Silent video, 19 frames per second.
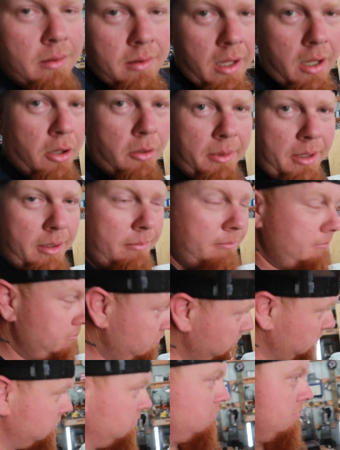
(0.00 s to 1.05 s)
think it'll be
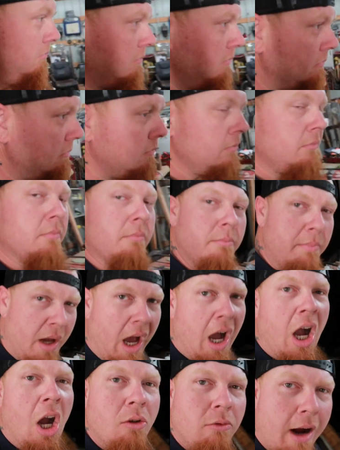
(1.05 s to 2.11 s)

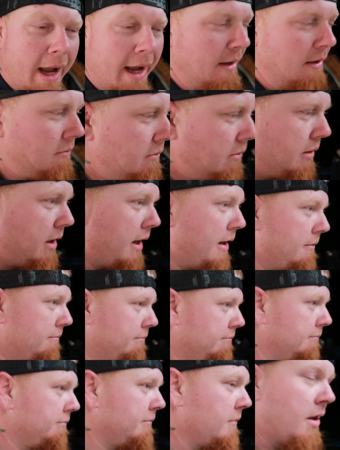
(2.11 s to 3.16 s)
all right. Okay.
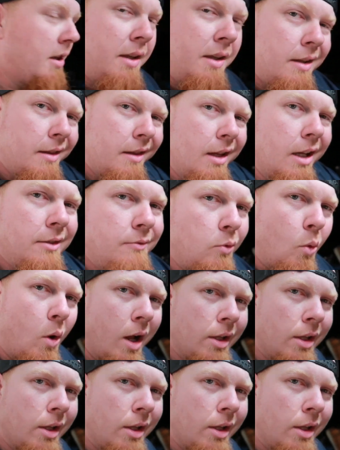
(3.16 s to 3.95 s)
Thanks for